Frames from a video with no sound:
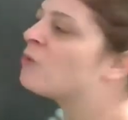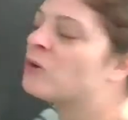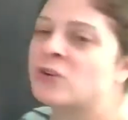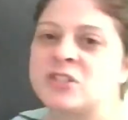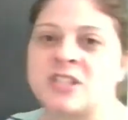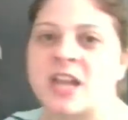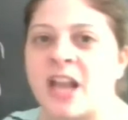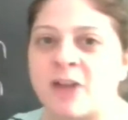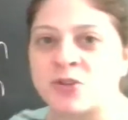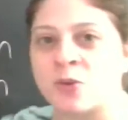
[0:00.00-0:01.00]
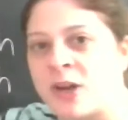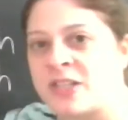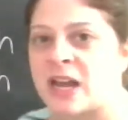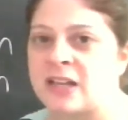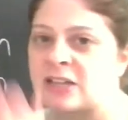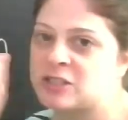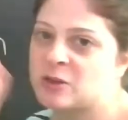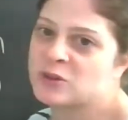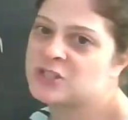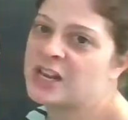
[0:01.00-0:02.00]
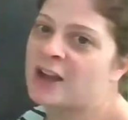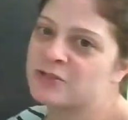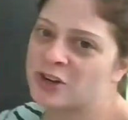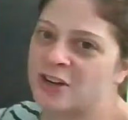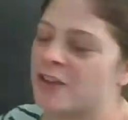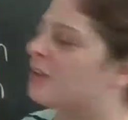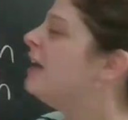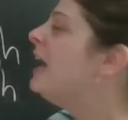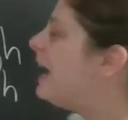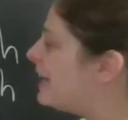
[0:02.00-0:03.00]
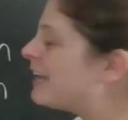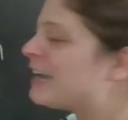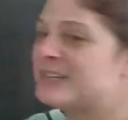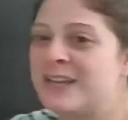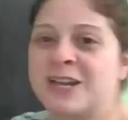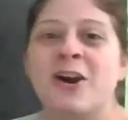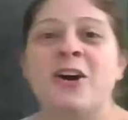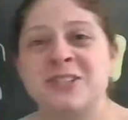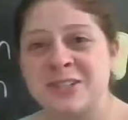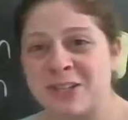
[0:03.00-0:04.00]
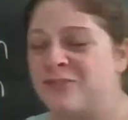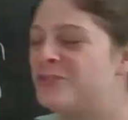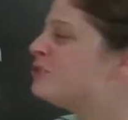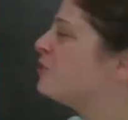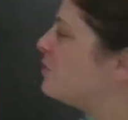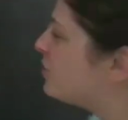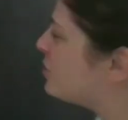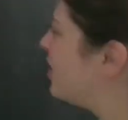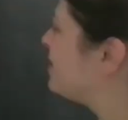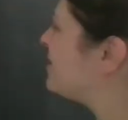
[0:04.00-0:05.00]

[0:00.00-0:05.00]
words take after one dialect, some words take after another. And again, it causes confusion when you're trying to